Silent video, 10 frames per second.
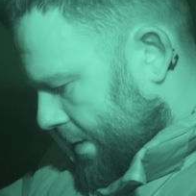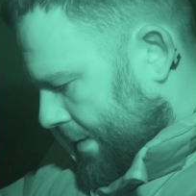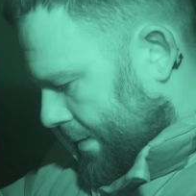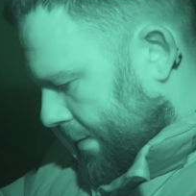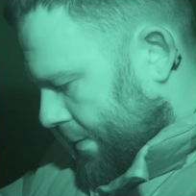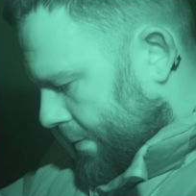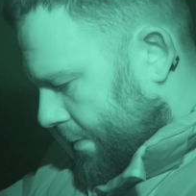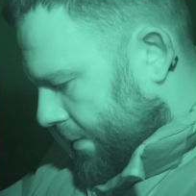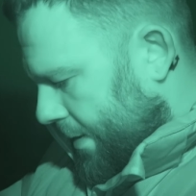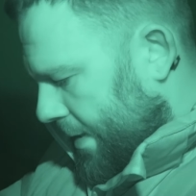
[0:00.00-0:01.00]
I
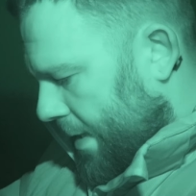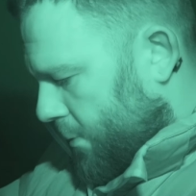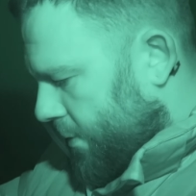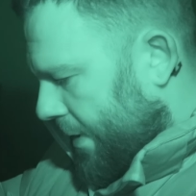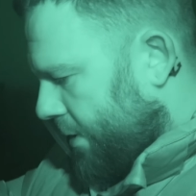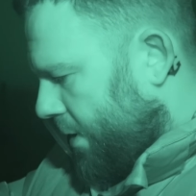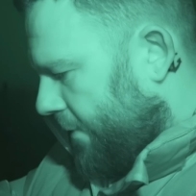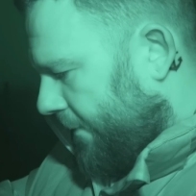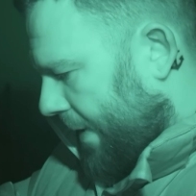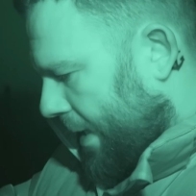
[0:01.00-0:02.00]
think, how do I turn the
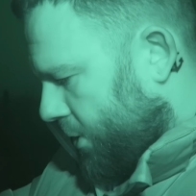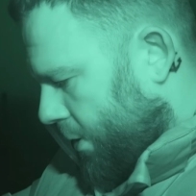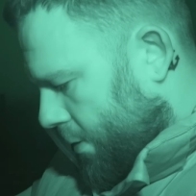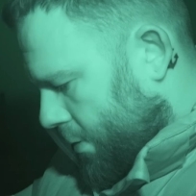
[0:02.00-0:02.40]
flash on?